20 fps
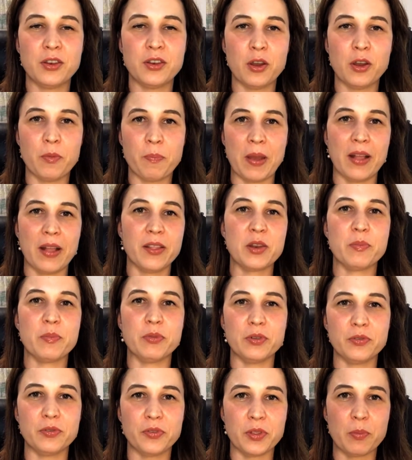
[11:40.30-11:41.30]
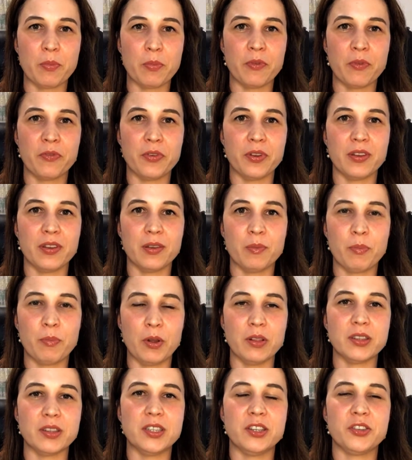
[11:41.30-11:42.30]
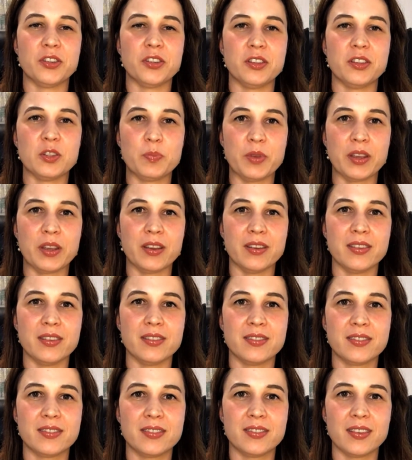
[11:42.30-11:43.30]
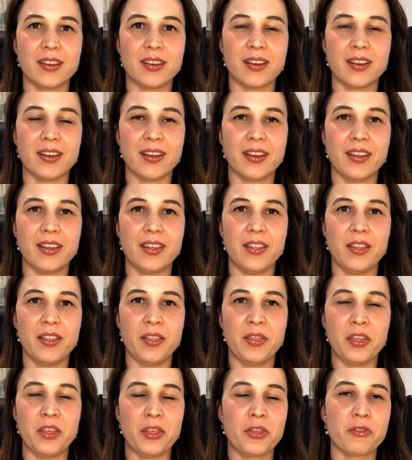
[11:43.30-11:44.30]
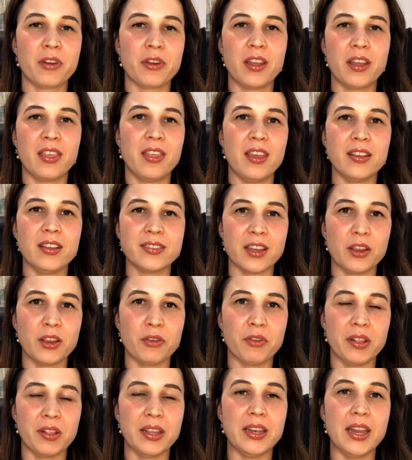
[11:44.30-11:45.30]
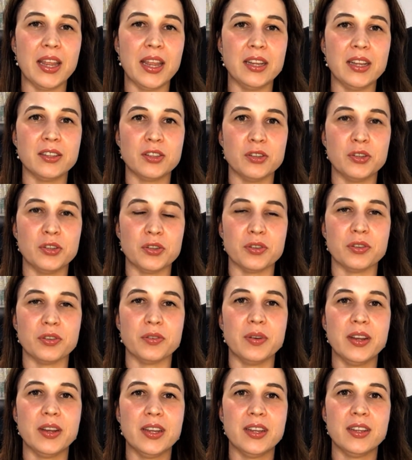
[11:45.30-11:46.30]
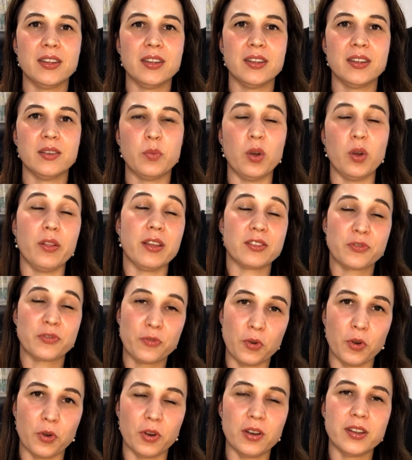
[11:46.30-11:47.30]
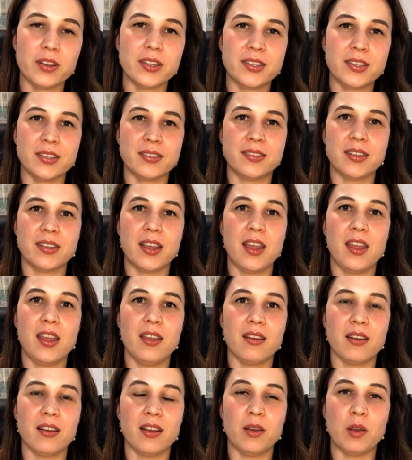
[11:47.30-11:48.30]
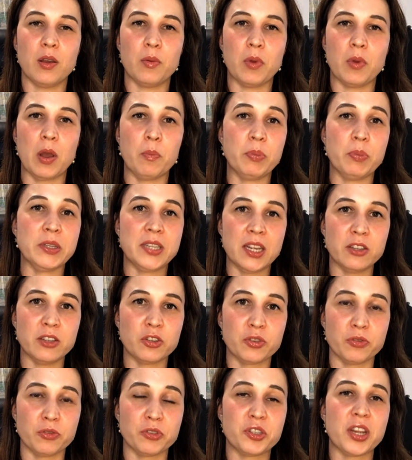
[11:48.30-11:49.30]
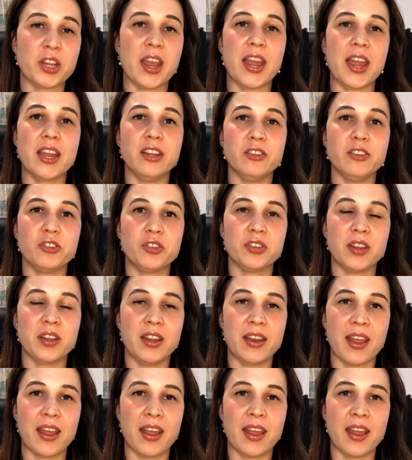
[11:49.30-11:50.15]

not palatable for politicians, because the 3 things that you really need to do. Well, there's 4 to see a potential change in